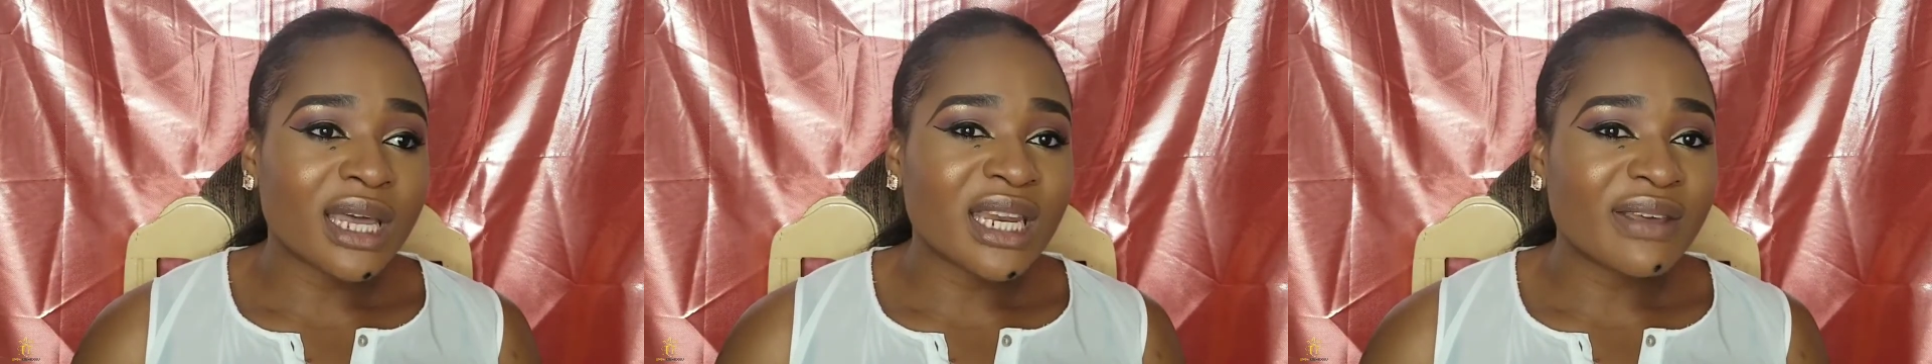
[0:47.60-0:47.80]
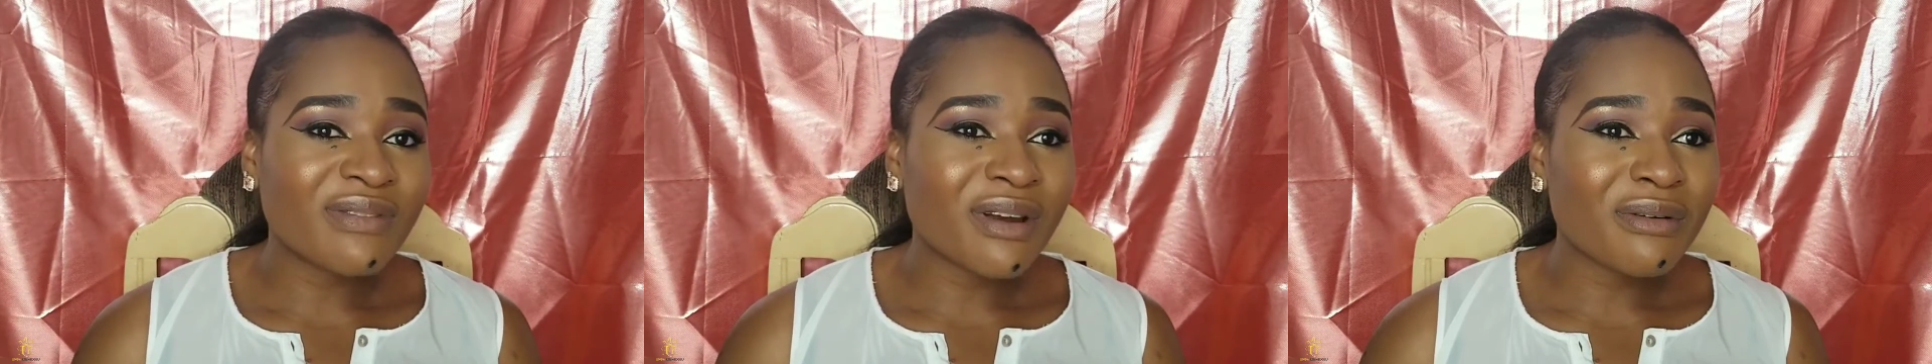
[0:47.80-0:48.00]

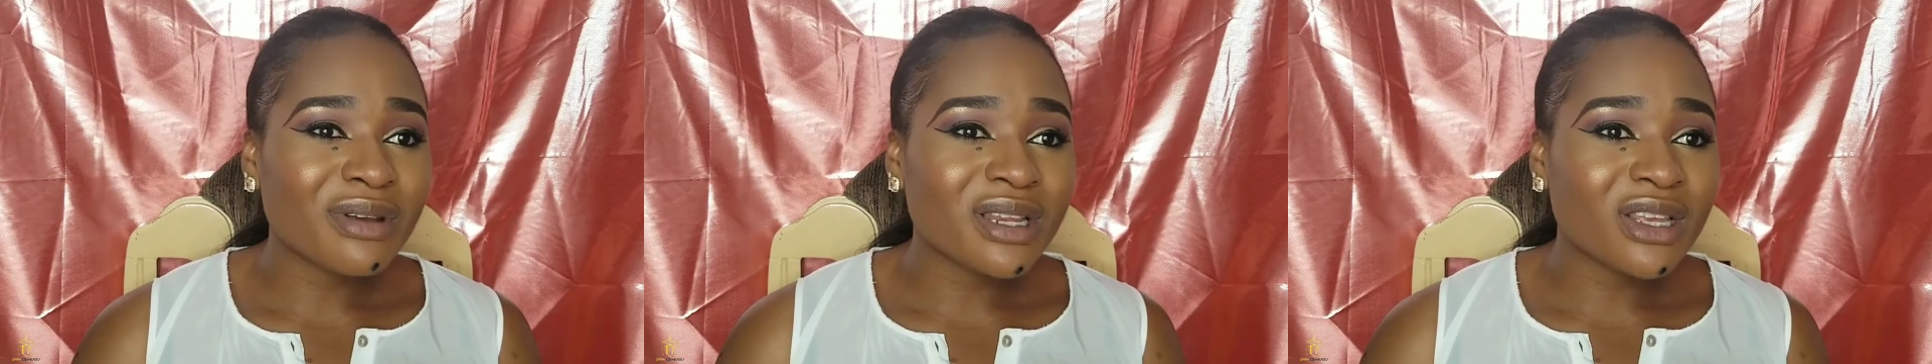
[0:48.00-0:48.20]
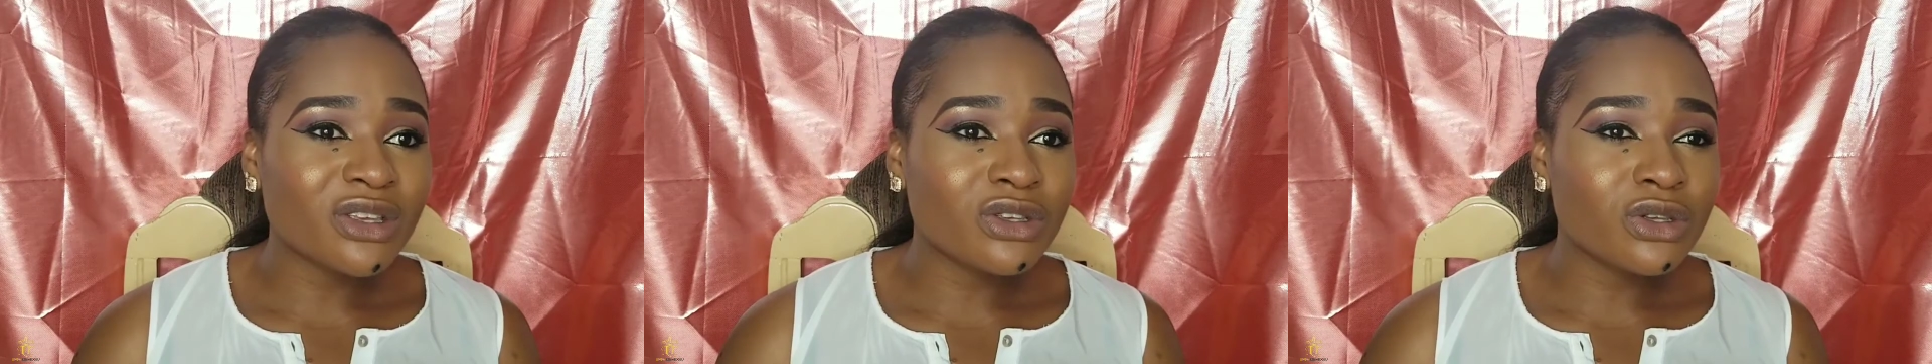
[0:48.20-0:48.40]
never
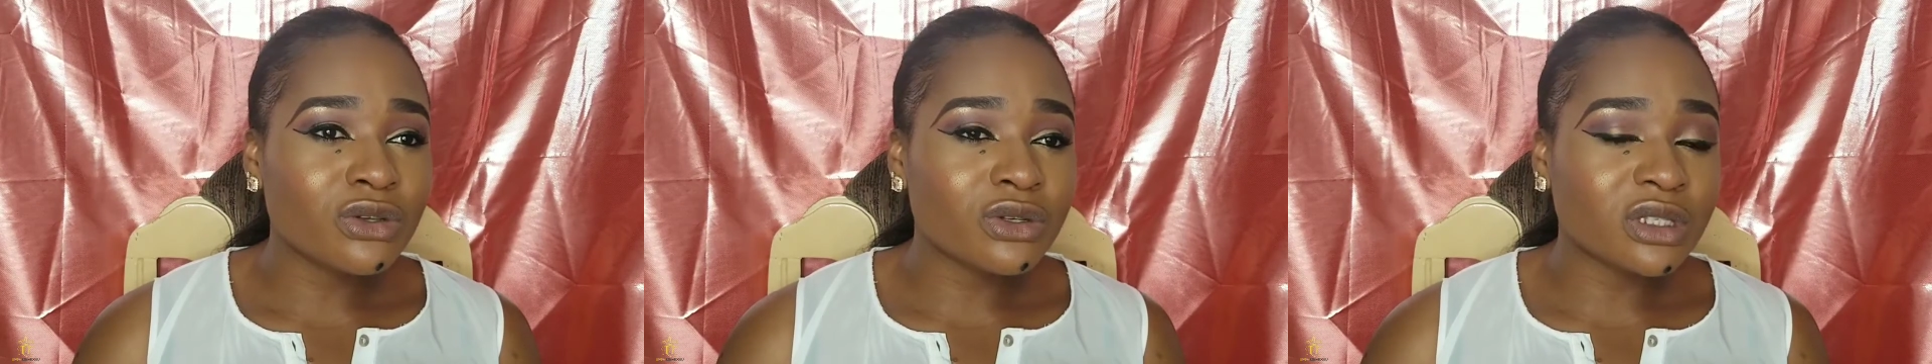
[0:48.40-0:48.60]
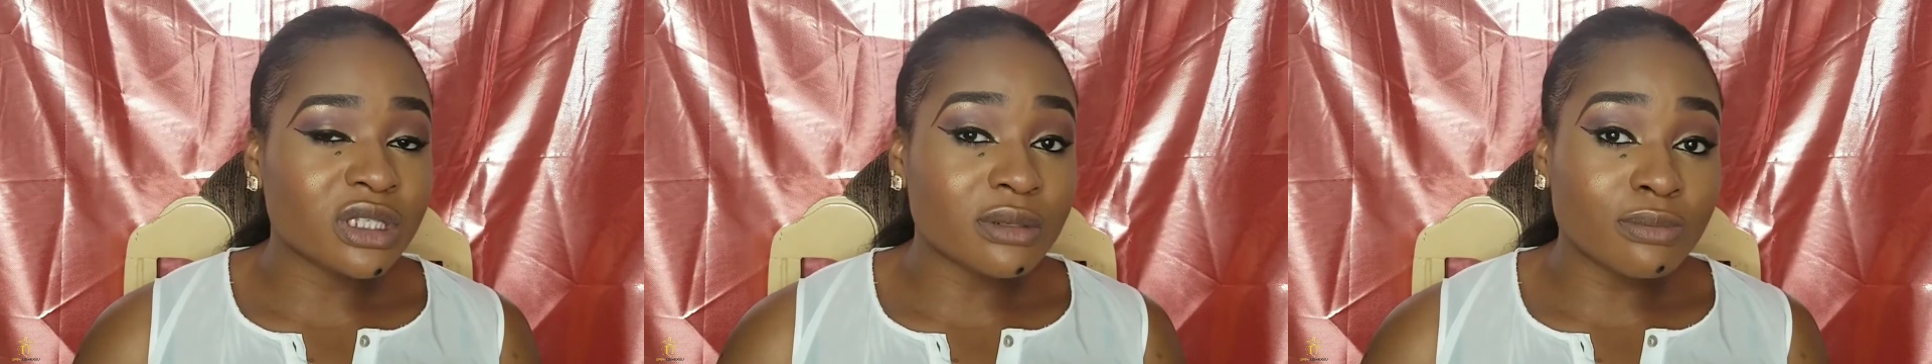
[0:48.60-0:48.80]
really
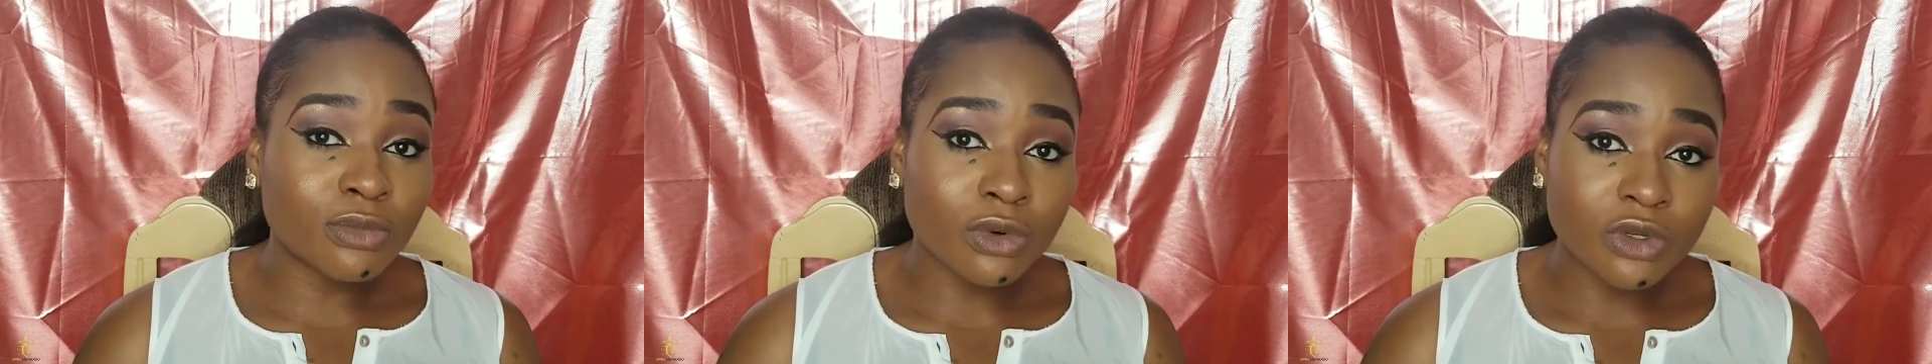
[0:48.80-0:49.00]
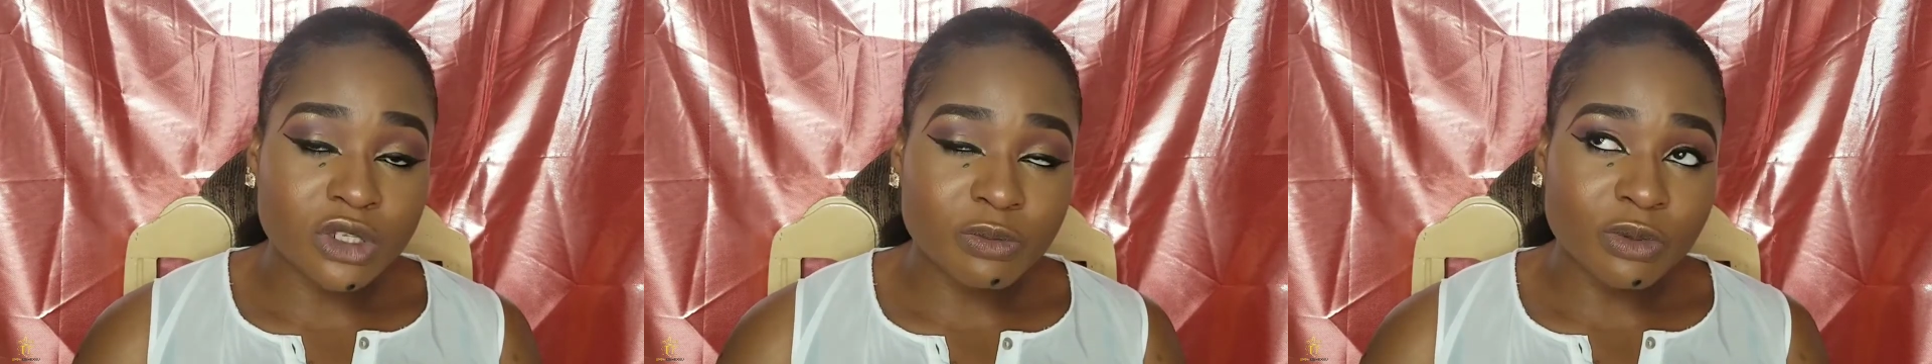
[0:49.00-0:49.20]
used it
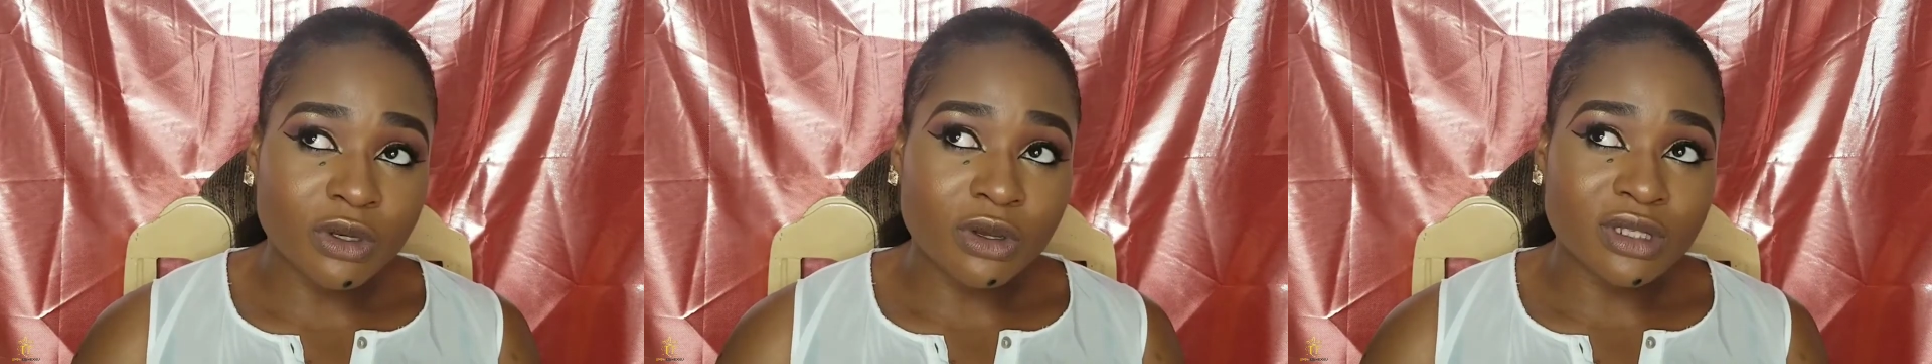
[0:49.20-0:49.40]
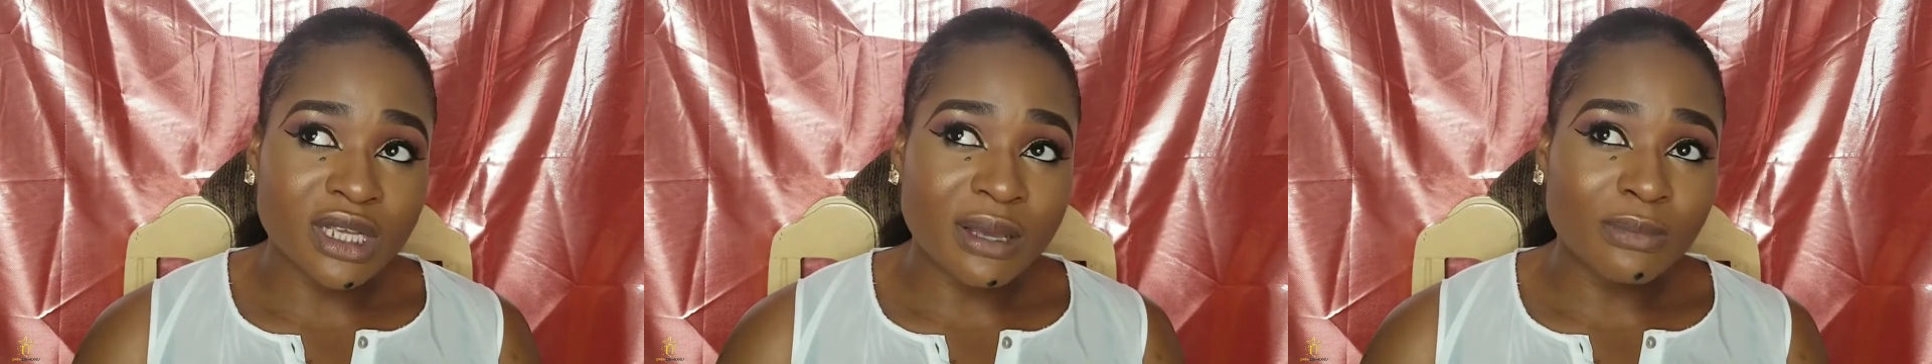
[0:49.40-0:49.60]
much
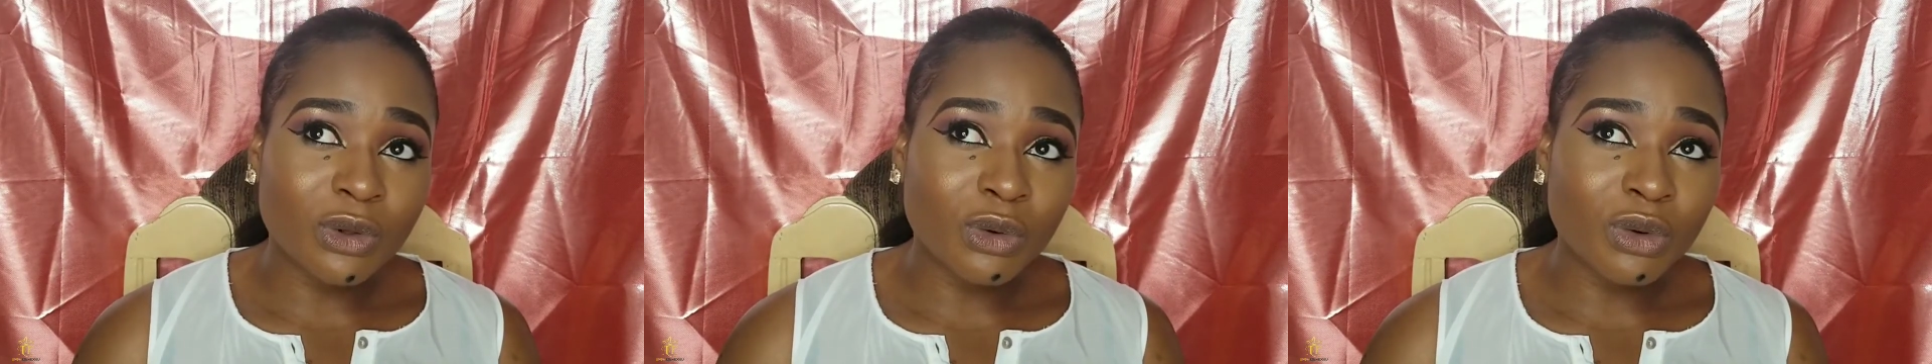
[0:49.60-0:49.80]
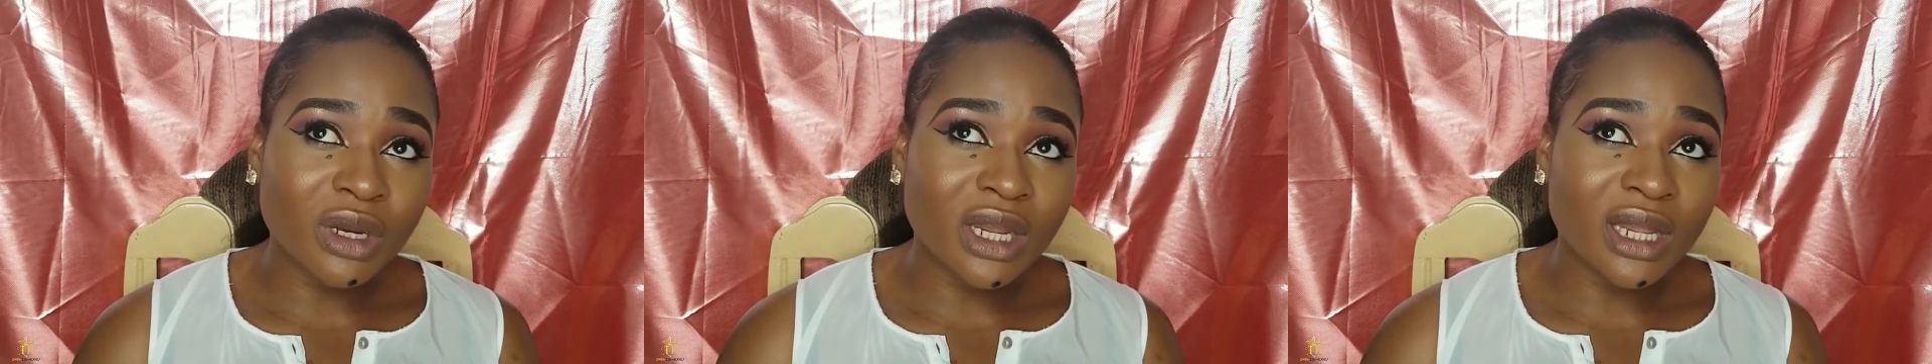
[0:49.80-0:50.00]
because I'm
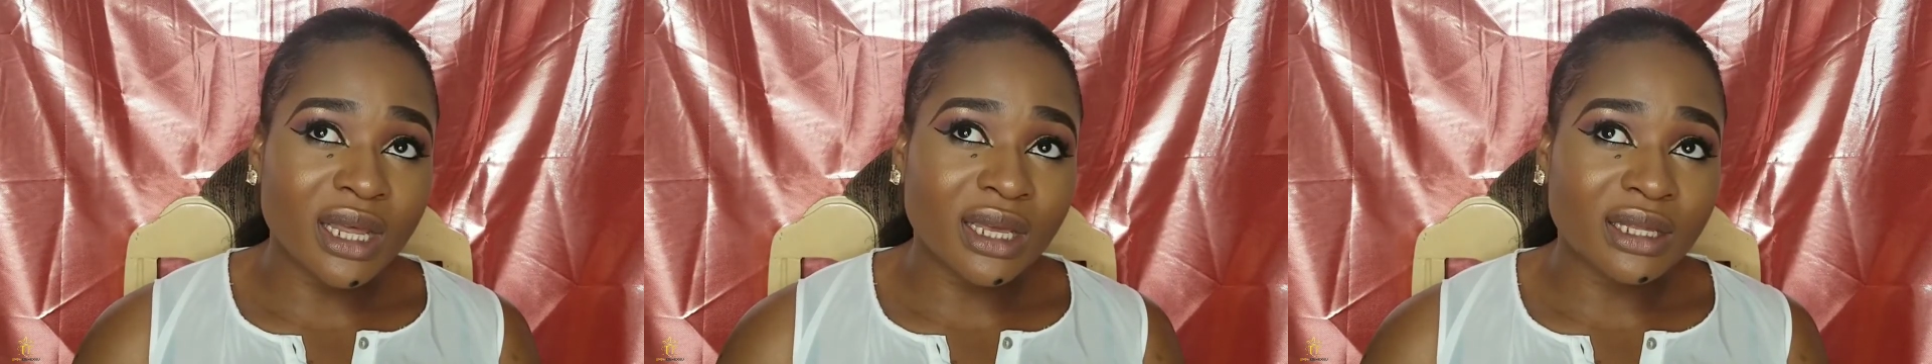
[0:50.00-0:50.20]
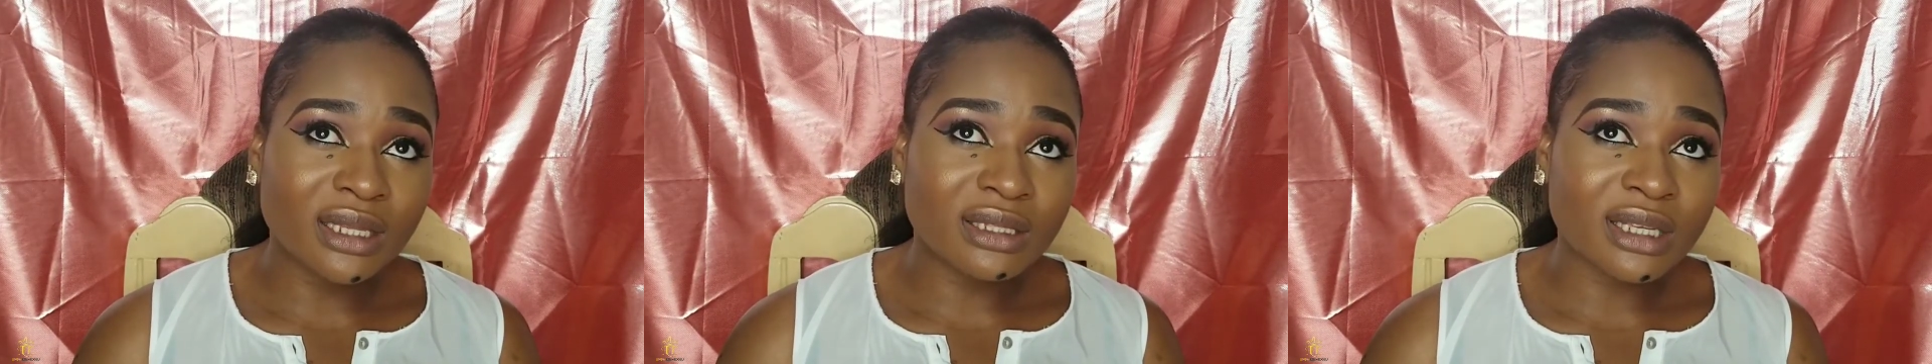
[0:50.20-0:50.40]
not really like the